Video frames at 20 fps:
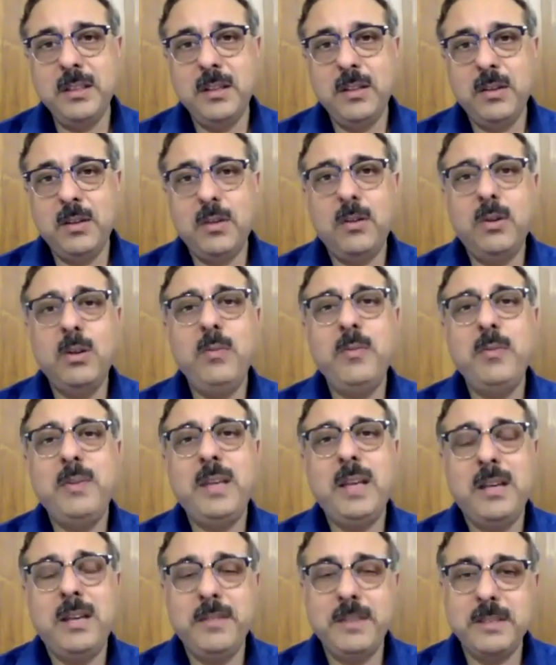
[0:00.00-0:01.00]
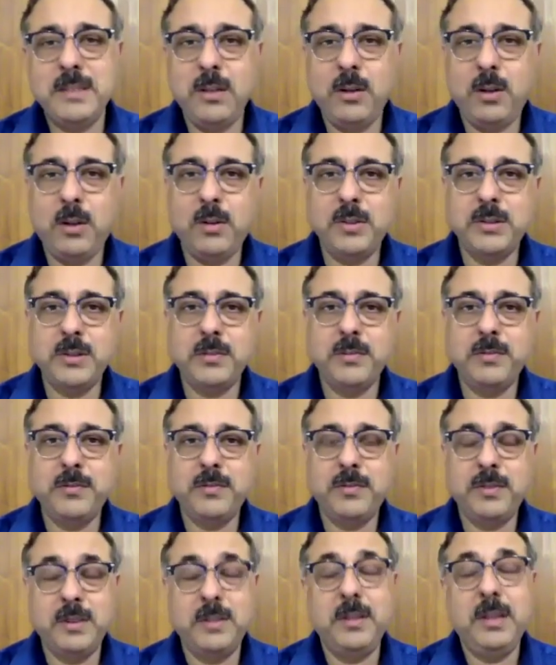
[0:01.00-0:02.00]
all we have is laws of,
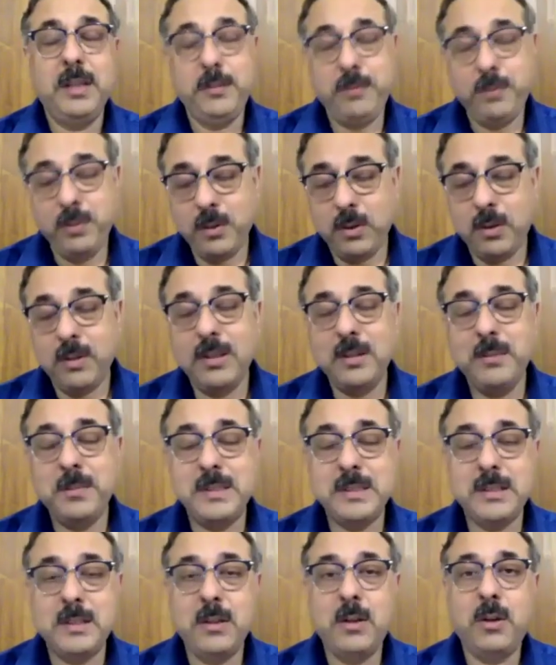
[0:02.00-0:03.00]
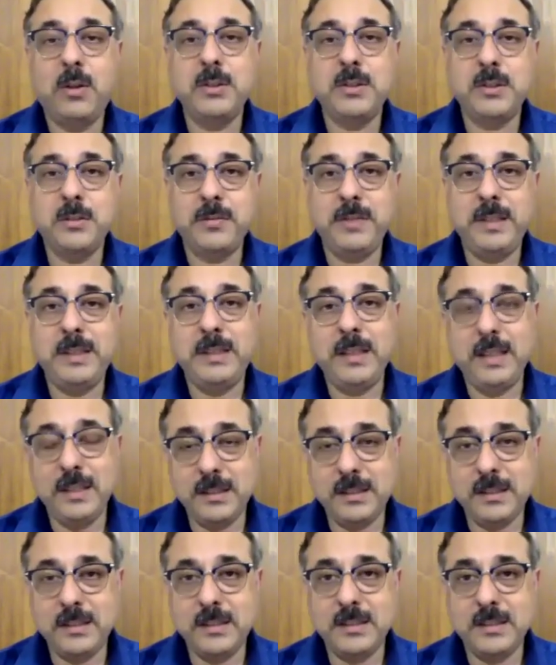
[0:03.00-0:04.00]
if you call them as laws of
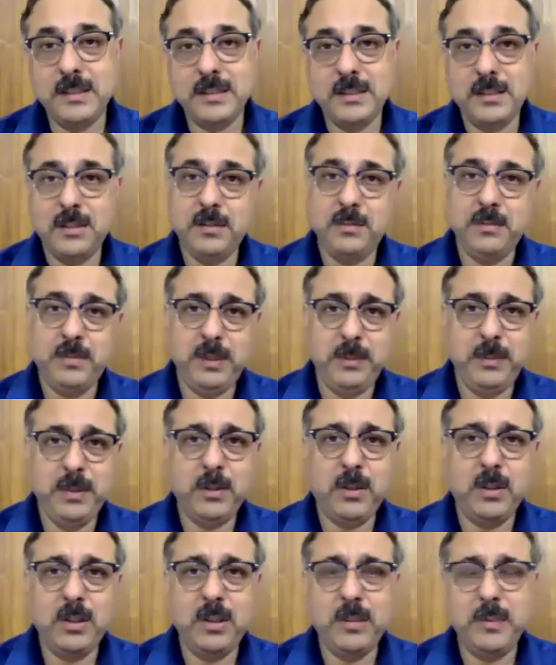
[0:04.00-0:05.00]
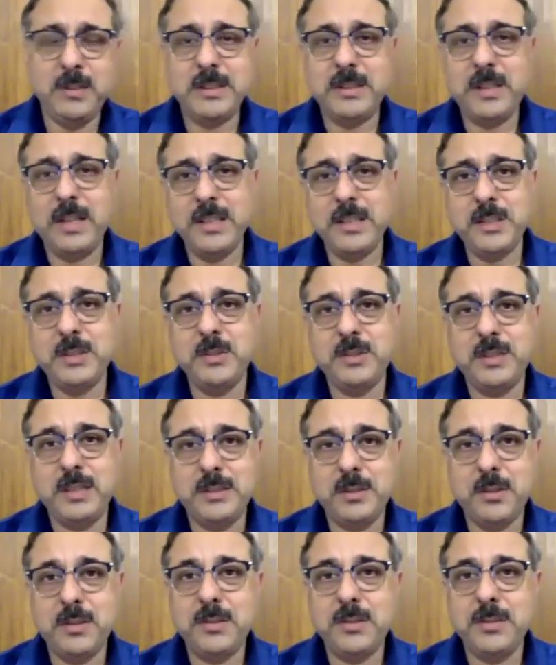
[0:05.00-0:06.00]
inheritance, or you may call them as ratios,
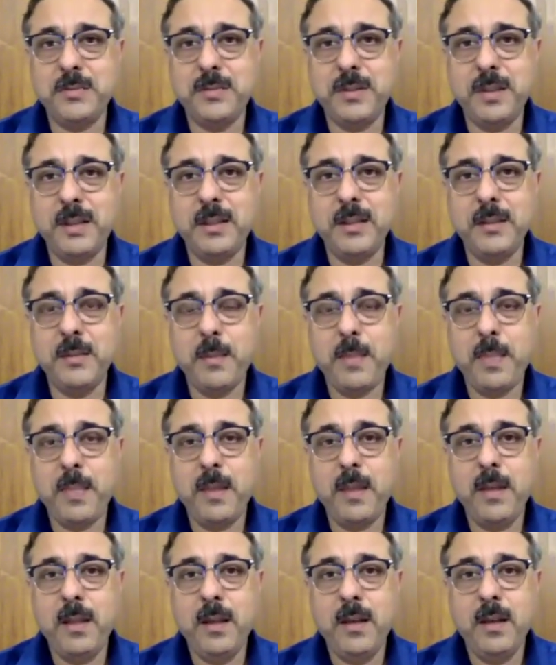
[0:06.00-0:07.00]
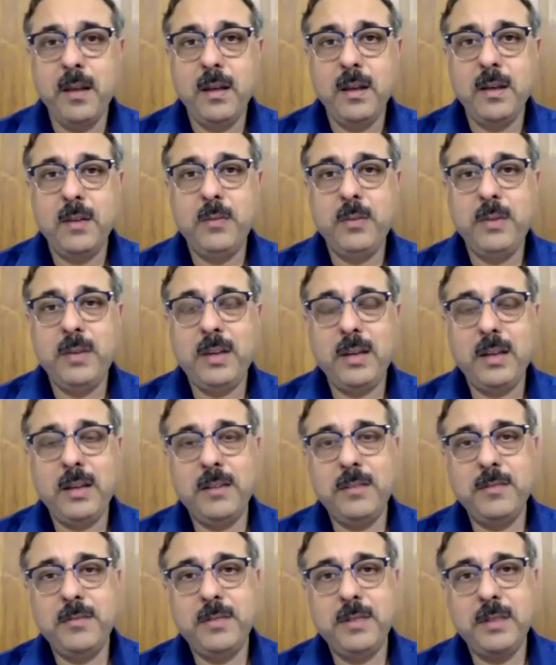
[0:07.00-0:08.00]
that's also fine. We
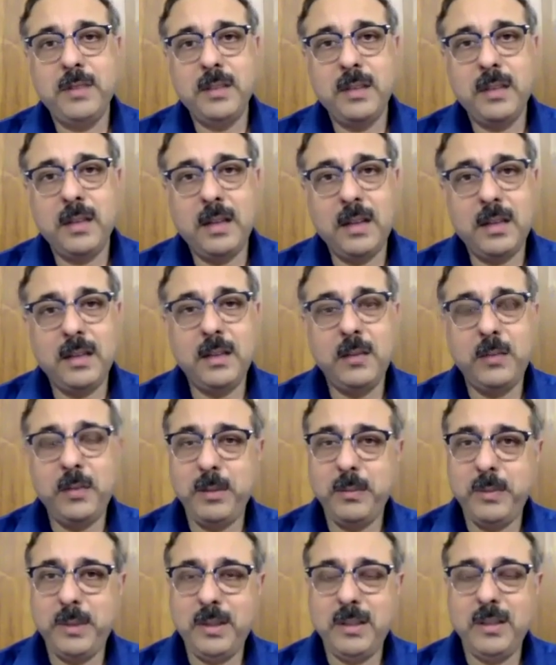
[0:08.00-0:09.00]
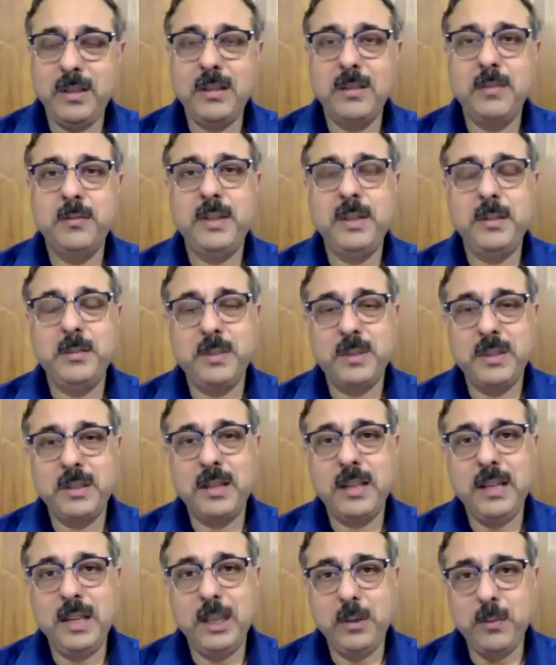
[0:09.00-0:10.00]
have
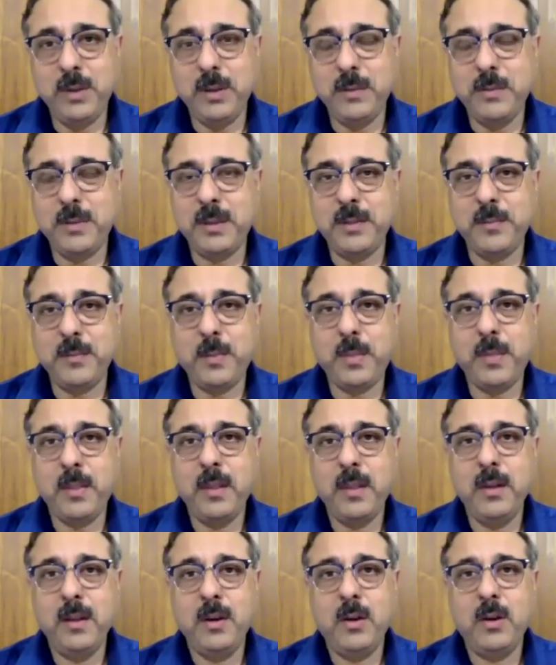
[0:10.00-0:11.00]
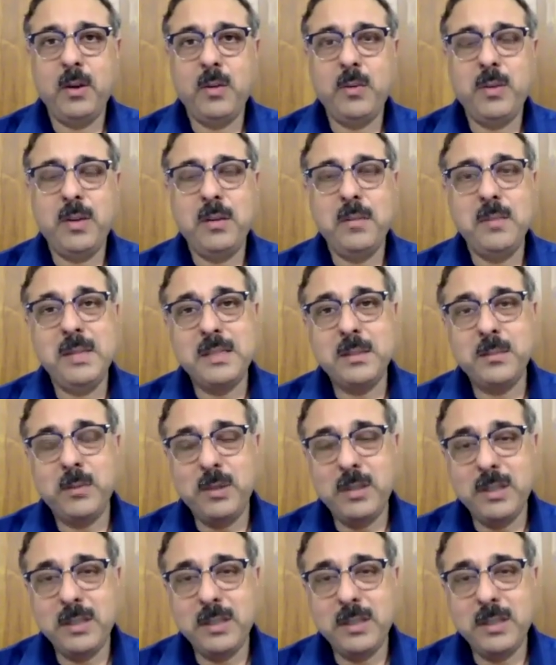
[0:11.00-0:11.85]
Hardy-Weinberg equilibrium, or we have metabolic